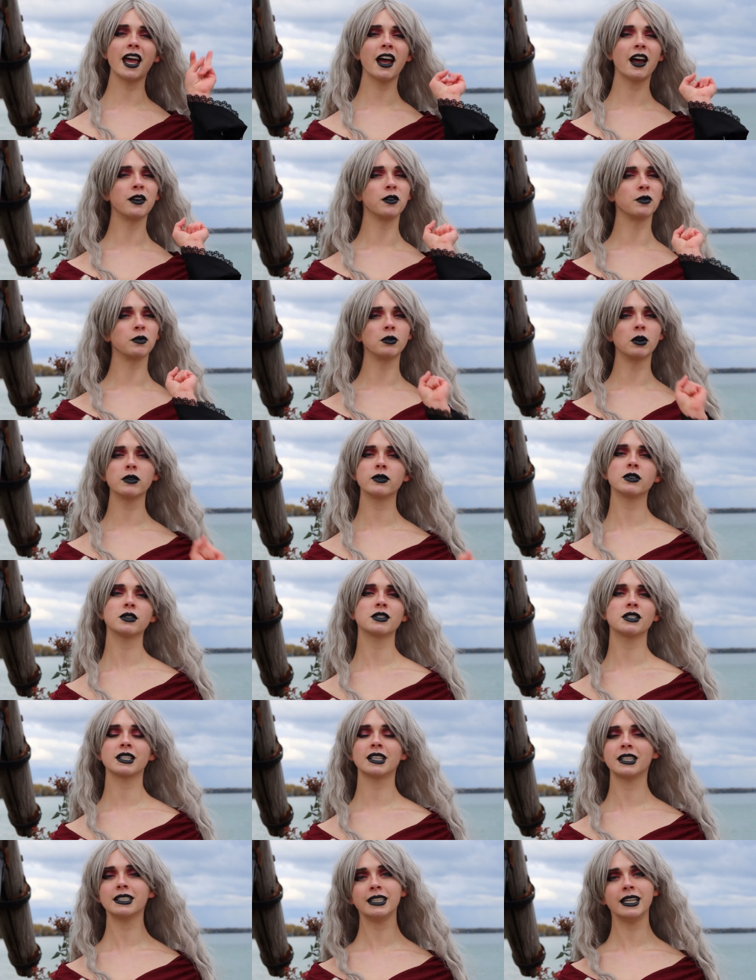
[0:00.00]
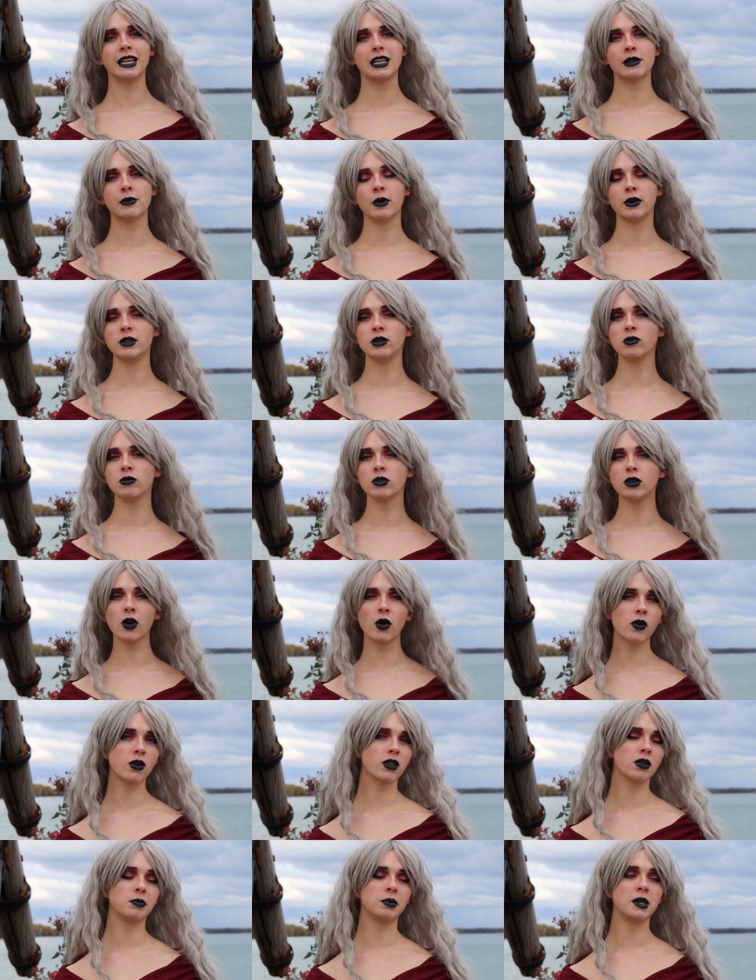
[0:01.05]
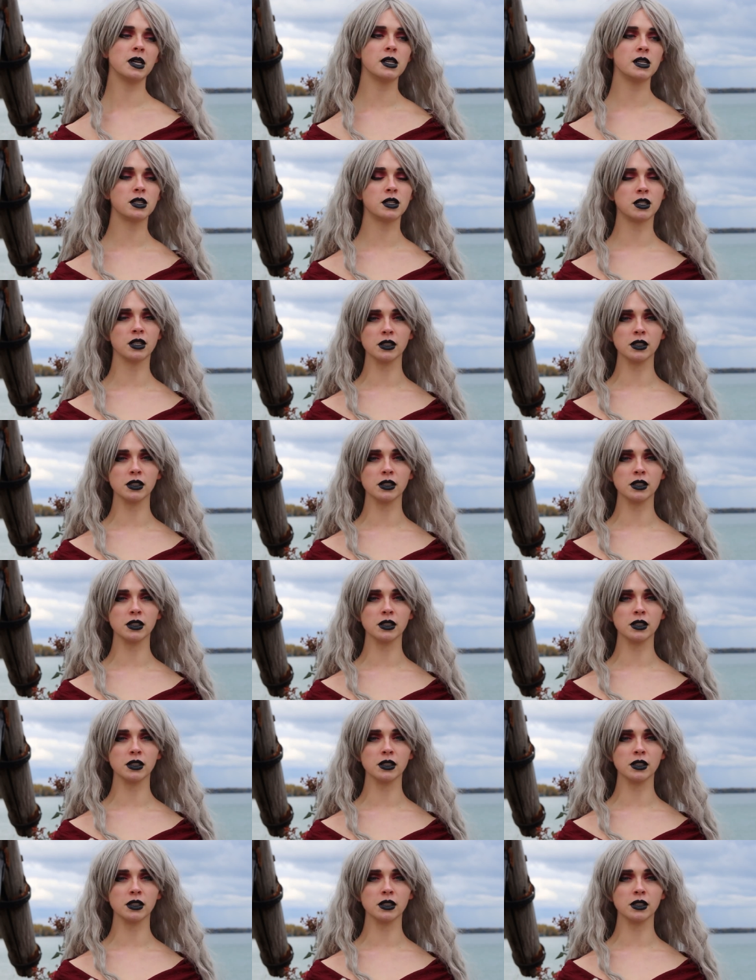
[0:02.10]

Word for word: and rivers clean when you go to the beach